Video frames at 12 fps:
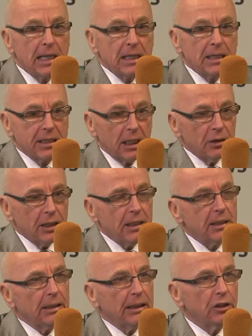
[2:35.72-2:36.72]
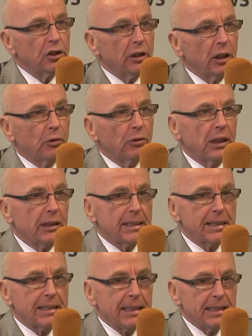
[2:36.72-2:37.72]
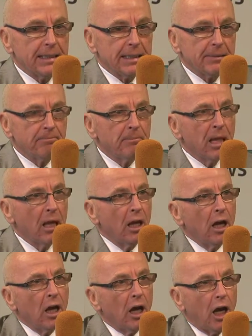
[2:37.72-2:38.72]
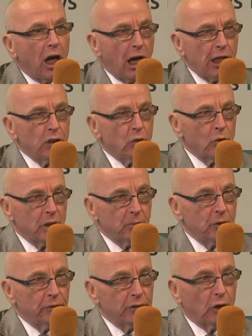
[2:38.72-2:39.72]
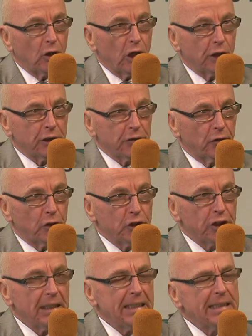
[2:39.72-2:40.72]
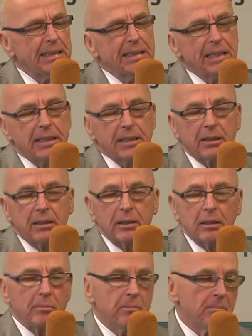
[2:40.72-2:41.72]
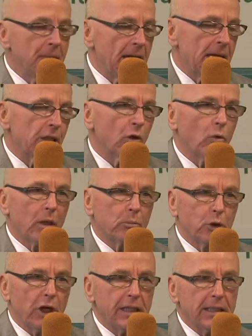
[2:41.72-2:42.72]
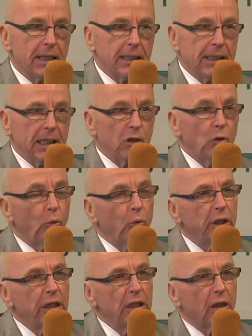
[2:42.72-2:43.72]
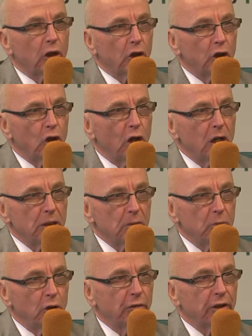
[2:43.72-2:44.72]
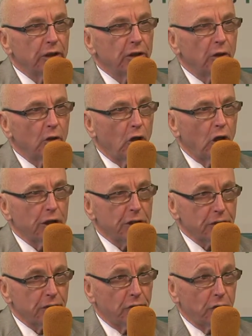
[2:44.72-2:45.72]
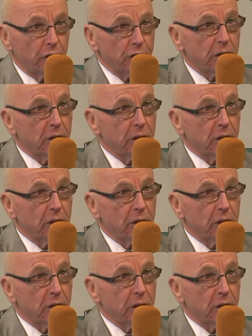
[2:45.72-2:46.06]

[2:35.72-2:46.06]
Seller has an agent out and says, I don't want to move till August 1st. It doesn't matter what price I get. We are not moving till August 1st.